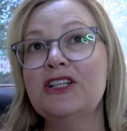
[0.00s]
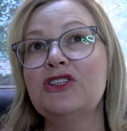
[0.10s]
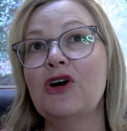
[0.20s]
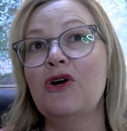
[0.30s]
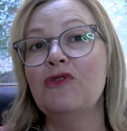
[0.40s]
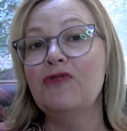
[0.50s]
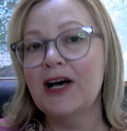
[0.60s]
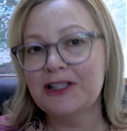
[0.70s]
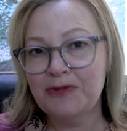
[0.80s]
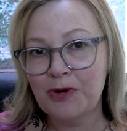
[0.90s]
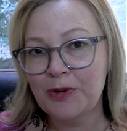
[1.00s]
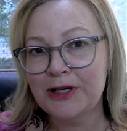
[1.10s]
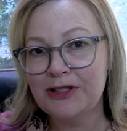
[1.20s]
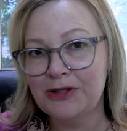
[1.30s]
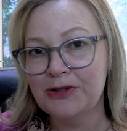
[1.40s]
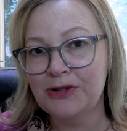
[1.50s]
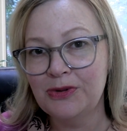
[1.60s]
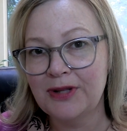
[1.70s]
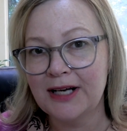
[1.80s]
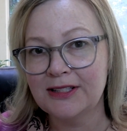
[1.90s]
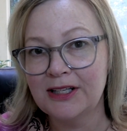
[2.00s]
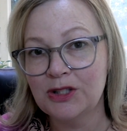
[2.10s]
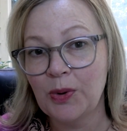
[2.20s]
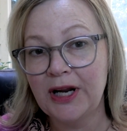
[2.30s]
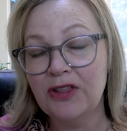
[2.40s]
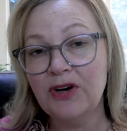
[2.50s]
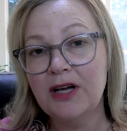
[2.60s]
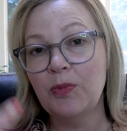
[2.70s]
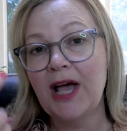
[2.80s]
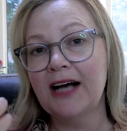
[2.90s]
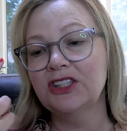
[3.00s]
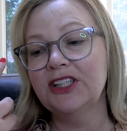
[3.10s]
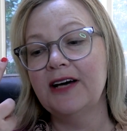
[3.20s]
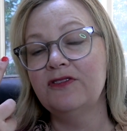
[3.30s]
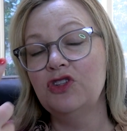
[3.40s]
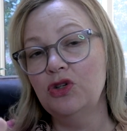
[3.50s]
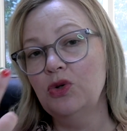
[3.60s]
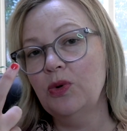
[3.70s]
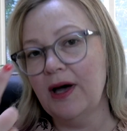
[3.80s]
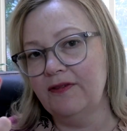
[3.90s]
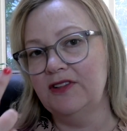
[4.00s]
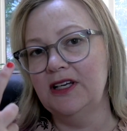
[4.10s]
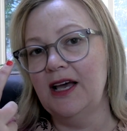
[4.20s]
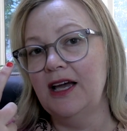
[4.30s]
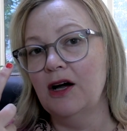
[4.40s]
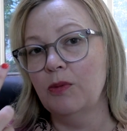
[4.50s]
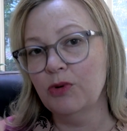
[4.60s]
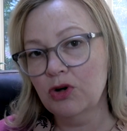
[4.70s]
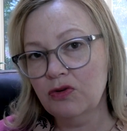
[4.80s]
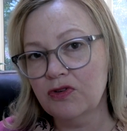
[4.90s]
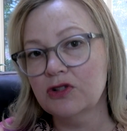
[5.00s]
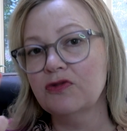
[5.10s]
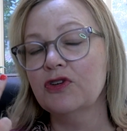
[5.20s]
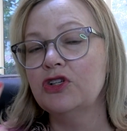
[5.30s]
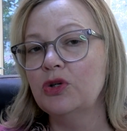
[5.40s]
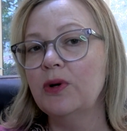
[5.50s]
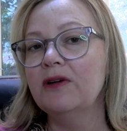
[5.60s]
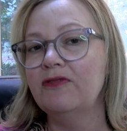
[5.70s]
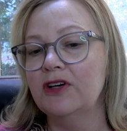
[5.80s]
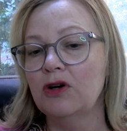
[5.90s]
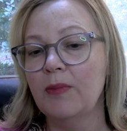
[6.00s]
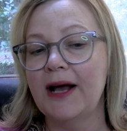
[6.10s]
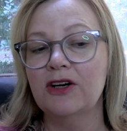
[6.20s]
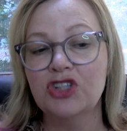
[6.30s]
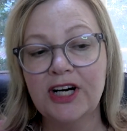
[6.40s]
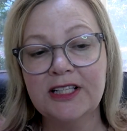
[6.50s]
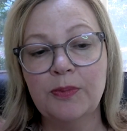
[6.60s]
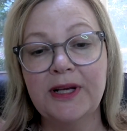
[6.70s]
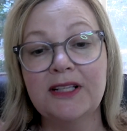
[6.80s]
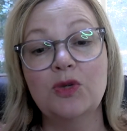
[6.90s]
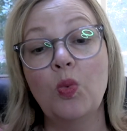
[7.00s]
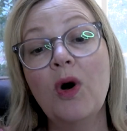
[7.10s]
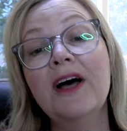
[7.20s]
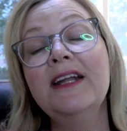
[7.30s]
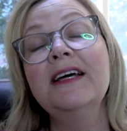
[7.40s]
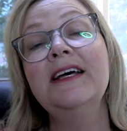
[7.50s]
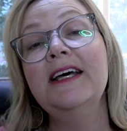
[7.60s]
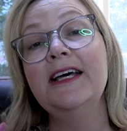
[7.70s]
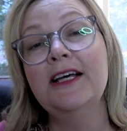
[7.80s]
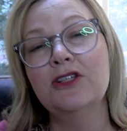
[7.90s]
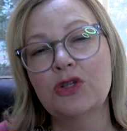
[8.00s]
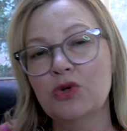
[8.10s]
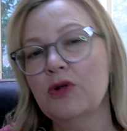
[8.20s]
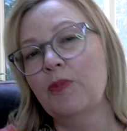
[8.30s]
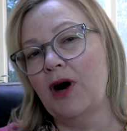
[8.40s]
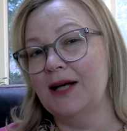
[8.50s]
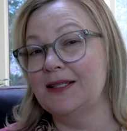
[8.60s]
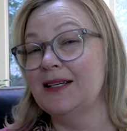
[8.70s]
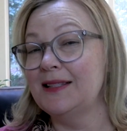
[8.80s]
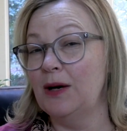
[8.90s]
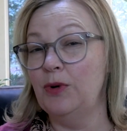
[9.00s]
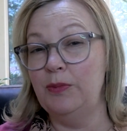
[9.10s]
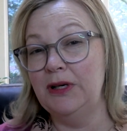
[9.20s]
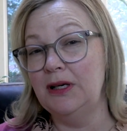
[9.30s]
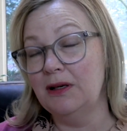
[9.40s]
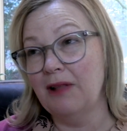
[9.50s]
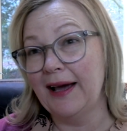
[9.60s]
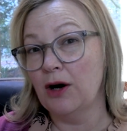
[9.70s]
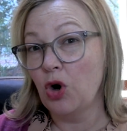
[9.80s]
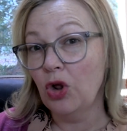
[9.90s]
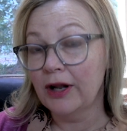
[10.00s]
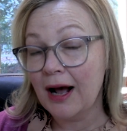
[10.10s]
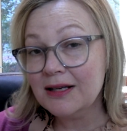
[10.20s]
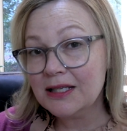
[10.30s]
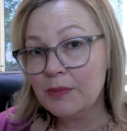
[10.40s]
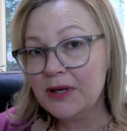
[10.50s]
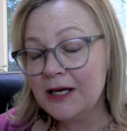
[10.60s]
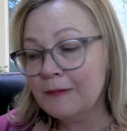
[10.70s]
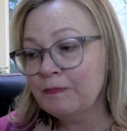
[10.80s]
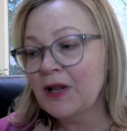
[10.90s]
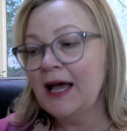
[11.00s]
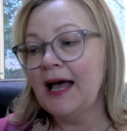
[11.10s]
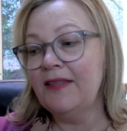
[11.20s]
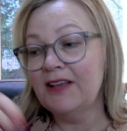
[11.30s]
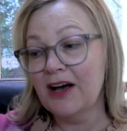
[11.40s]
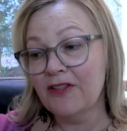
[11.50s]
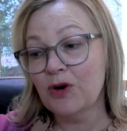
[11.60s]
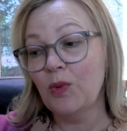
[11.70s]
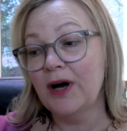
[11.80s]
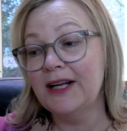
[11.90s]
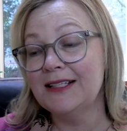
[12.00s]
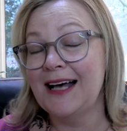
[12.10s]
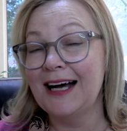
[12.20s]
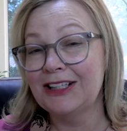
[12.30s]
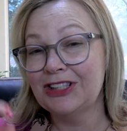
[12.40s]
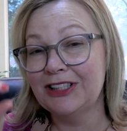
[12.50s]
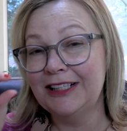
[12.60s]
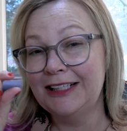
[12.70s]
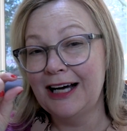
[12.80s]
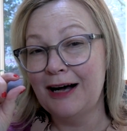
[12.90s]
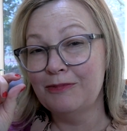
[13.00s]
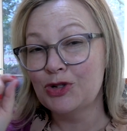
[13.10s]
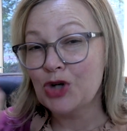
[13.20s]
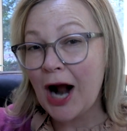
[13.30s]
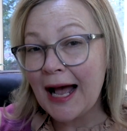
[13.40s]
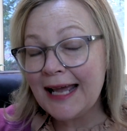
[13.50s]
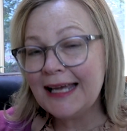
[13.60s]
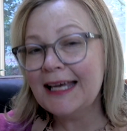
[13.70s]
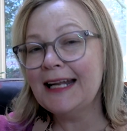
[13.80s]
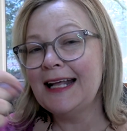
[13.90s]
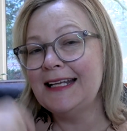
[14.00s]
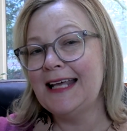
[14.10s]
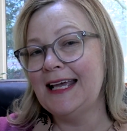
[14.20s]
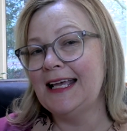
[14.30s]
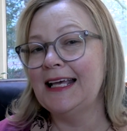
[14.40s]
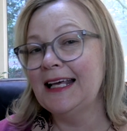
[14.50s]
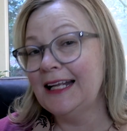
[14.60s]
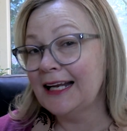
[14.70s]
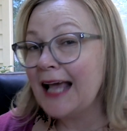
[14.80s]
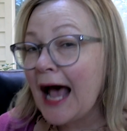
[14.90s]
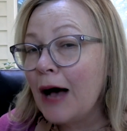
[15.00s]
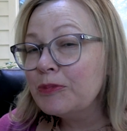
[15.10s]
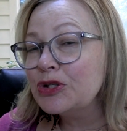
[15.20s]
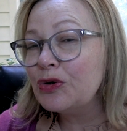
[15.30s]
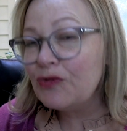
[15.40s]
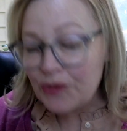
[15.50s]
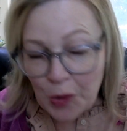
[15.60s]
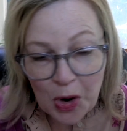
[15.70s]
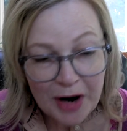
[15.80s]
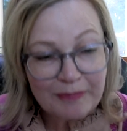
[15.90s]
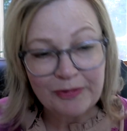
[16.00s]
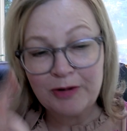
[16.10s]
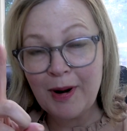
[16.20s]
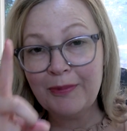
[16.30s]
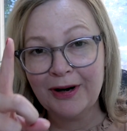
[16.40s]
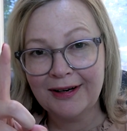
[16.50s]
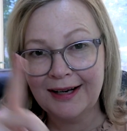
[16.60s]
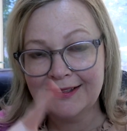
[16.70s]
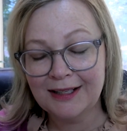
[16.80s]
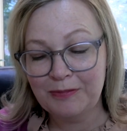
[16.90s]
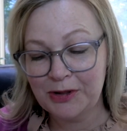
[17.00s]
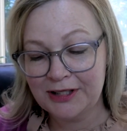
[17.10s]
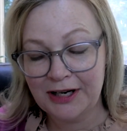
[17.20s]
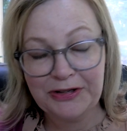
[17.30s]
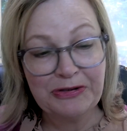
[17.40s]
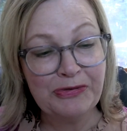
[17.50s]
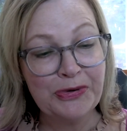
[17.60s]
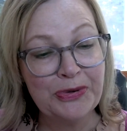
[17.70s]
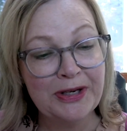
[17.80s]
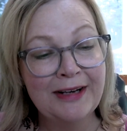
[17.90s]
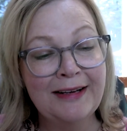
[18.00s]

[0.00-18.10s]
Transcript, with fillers: So, fast forward to 2023, and we actually have two FDA approvals for doing fecal matter transplants. One is through the process that would be like a colonoscopy, and the other one is actually um, drying it and taking it in capsule form. Remember, I said put down your food.